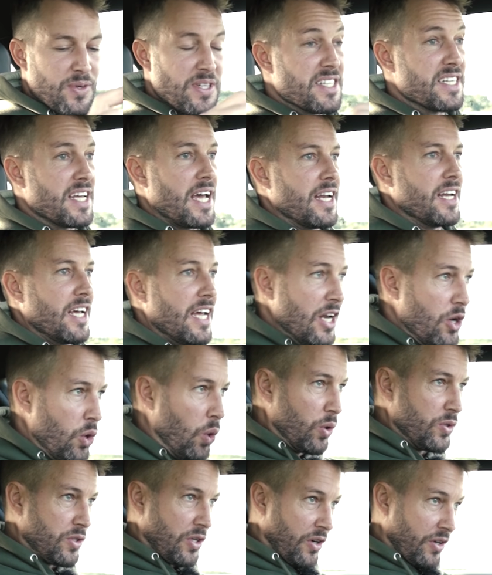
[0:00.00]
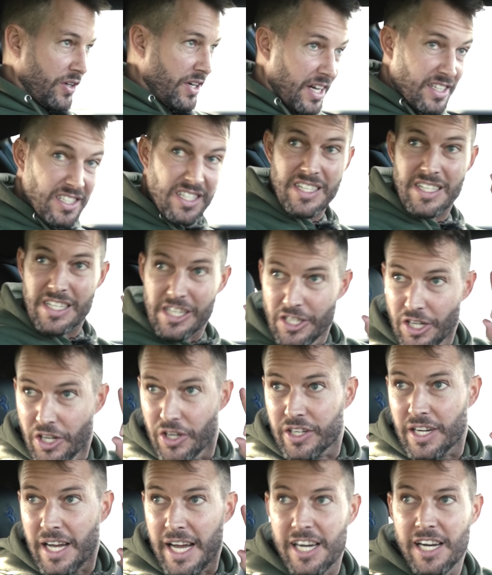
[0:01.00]
we said, in auto. Now just
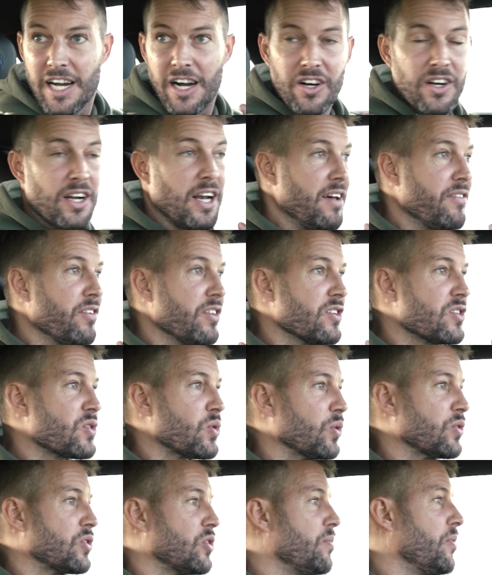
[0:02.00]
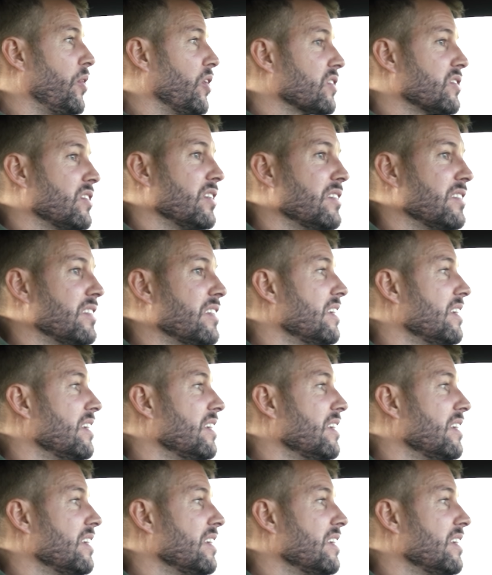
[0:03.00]
look at how clever this auto box is.